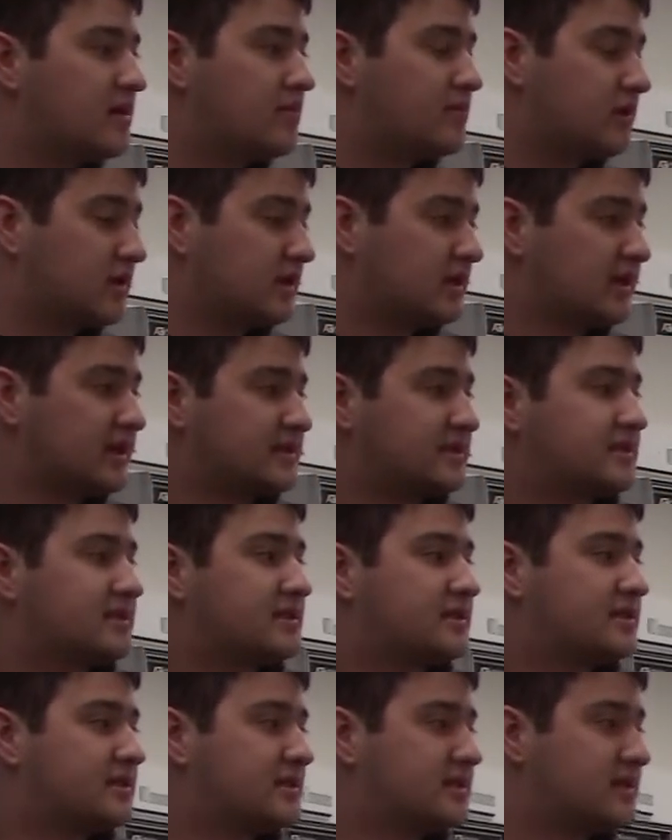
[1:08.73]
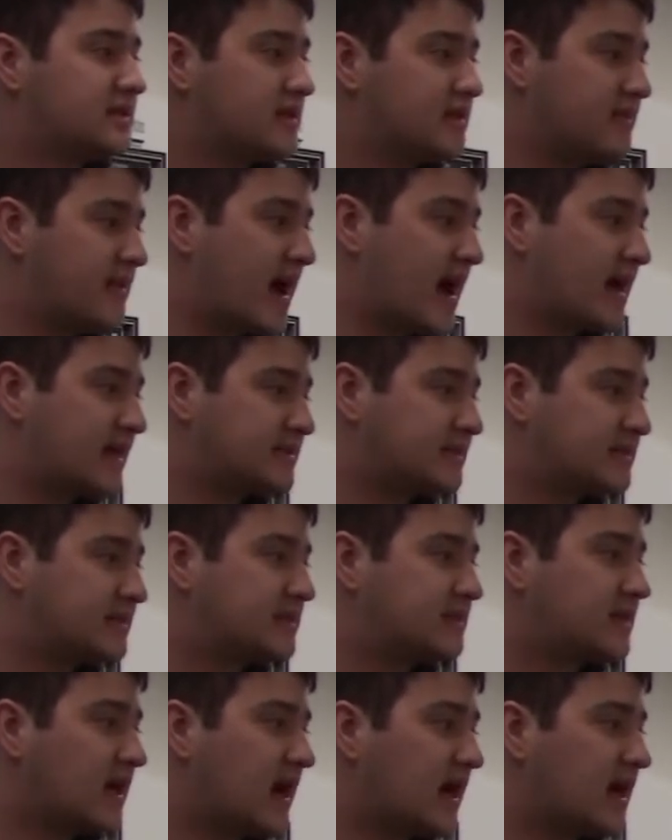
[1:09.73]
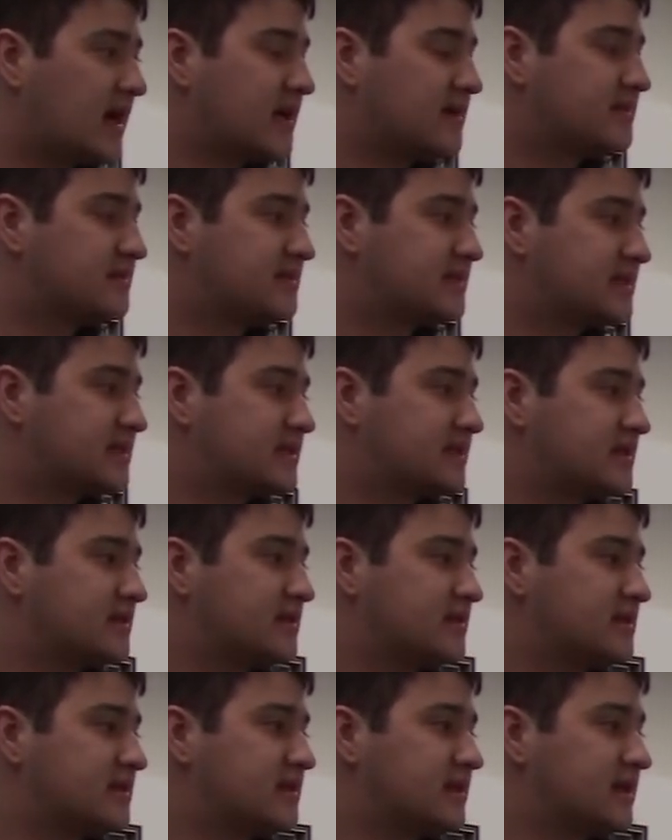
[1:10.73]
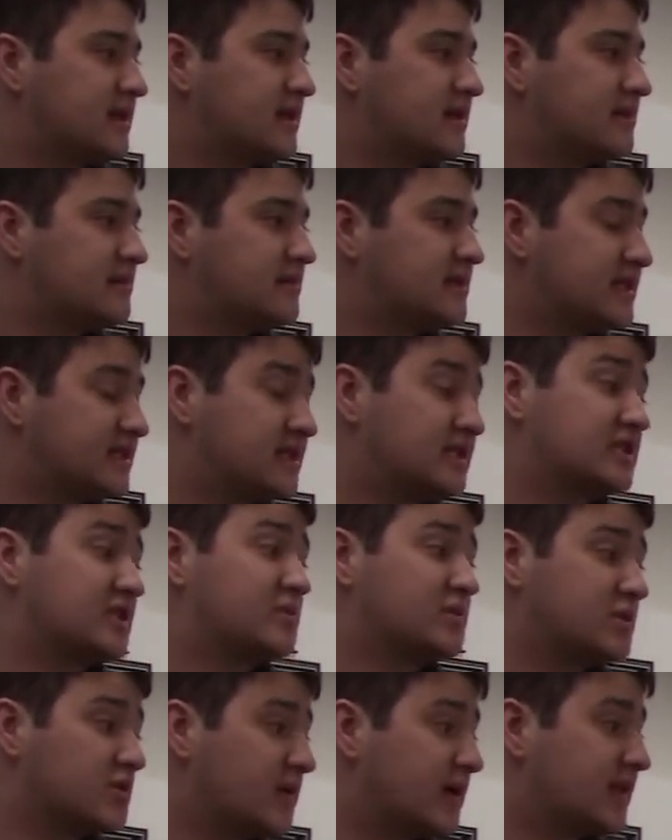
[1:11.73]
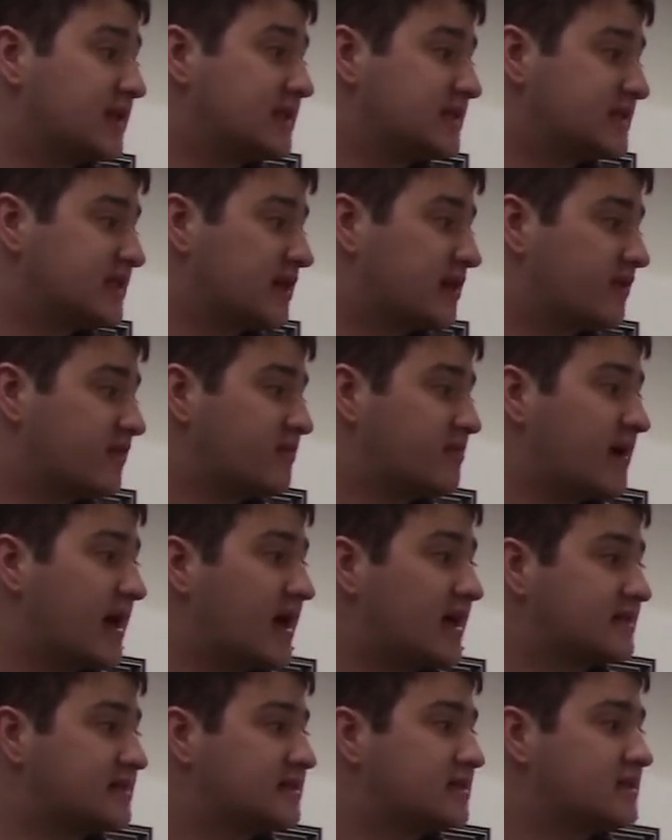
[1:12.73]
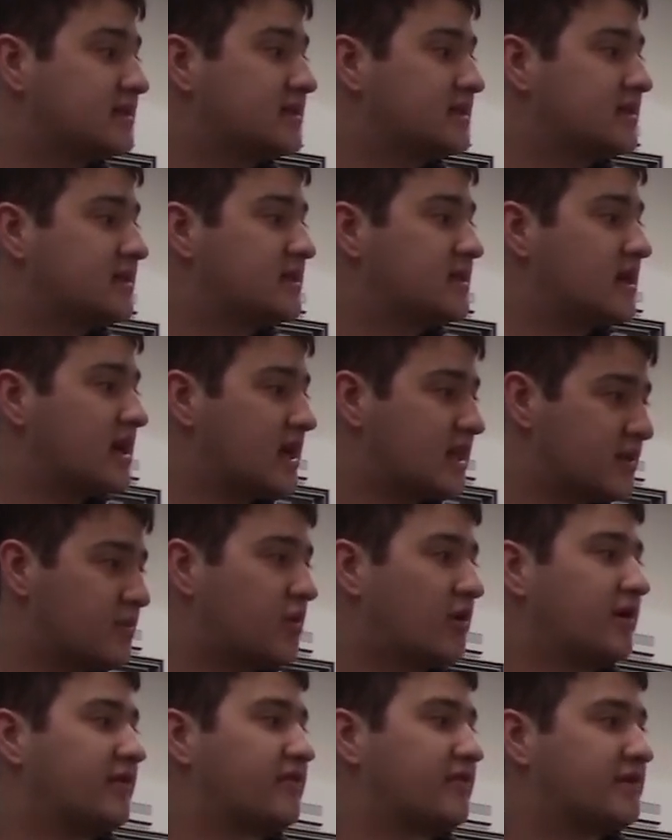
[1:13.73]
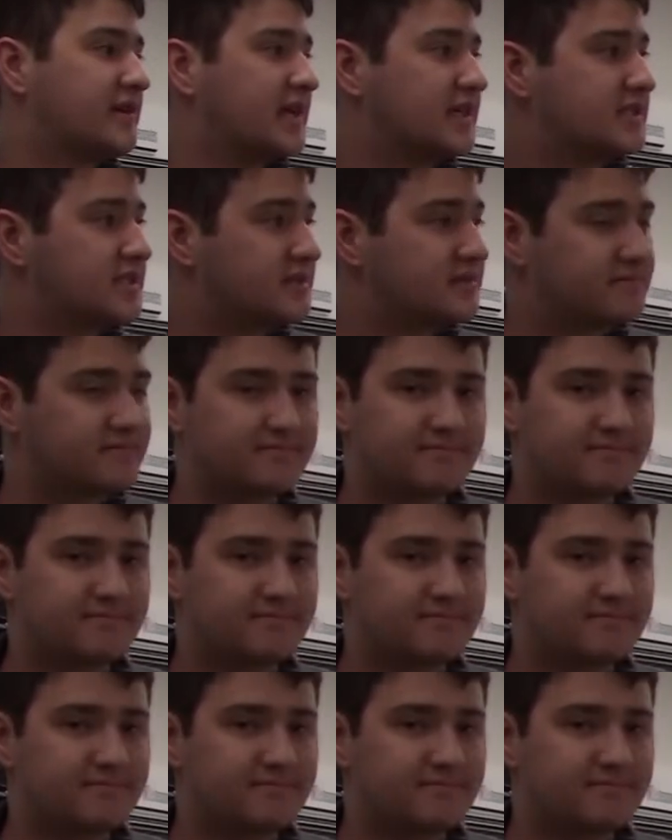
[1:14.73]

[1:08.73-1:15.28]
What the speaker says: plus the mass times the distance between the center of mass and the point of rotation.